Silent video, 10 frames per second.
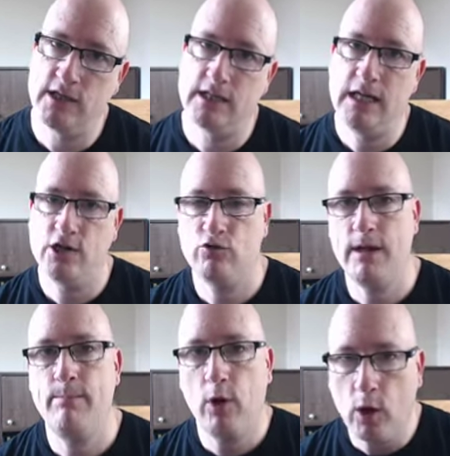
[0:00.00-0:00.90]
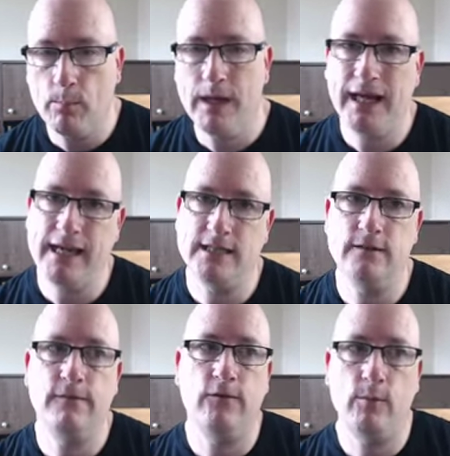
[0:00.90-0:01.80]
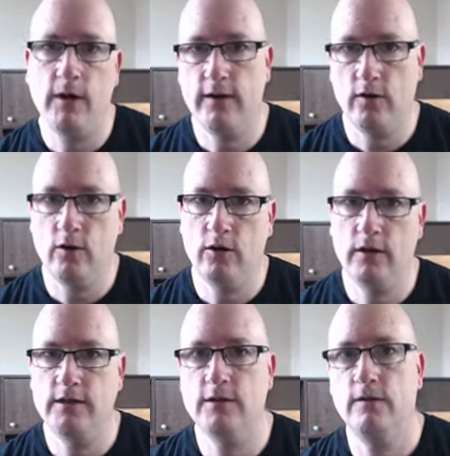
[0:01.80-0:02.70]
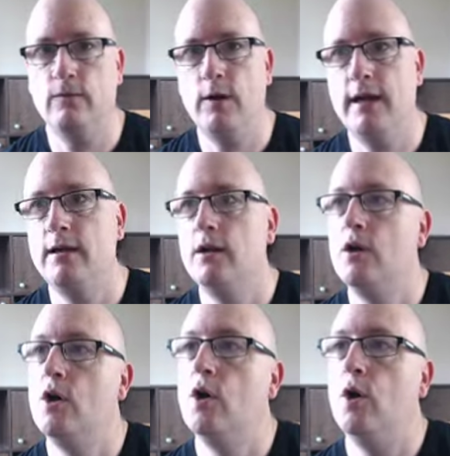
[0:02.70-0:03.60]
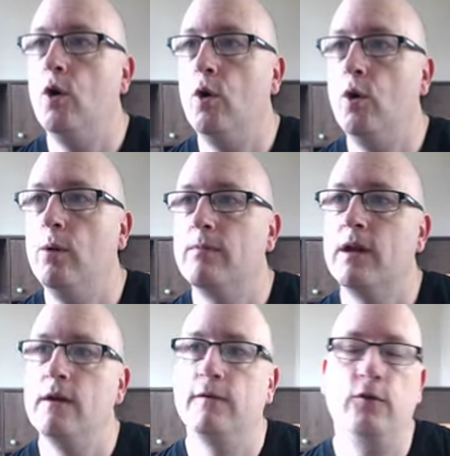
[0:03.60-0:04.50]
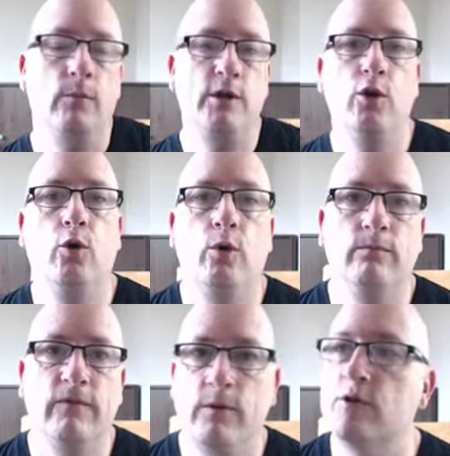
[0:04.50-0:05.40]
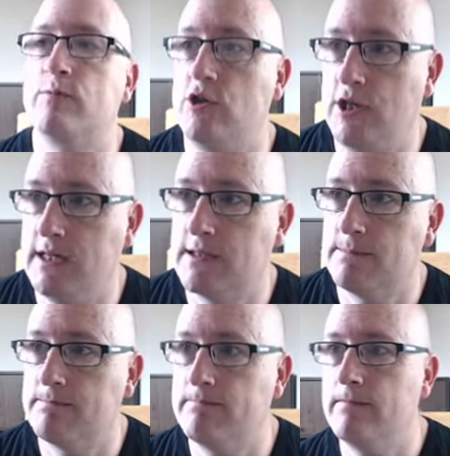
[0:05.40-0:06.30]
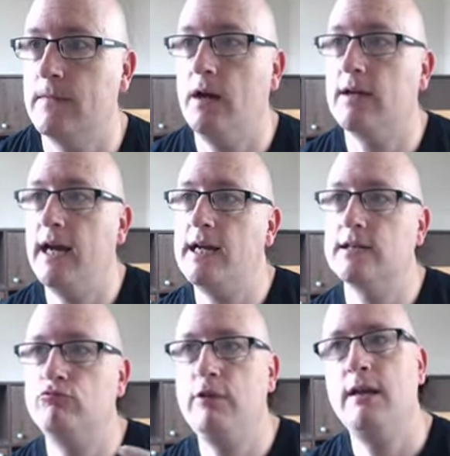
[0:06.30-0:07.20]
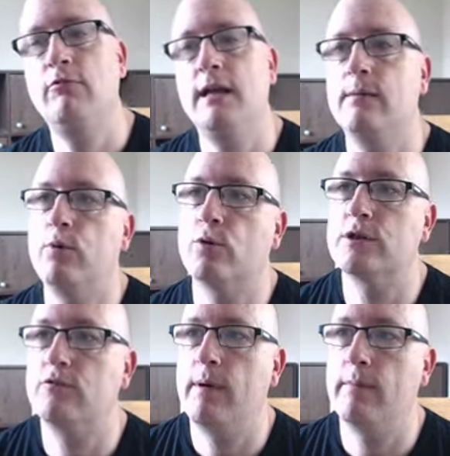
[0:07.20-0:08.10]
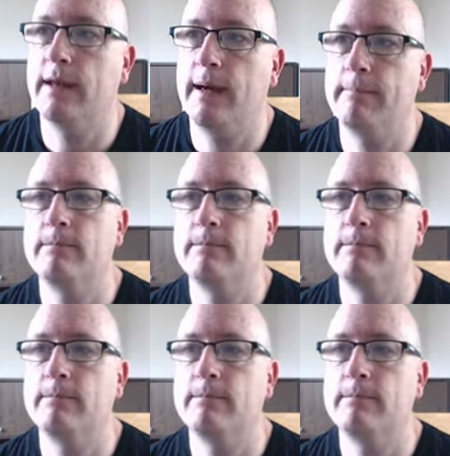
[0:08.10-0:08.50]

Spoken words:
It's literally populated from either online software or from your spreadsheets. Okay, it's really important to remember that.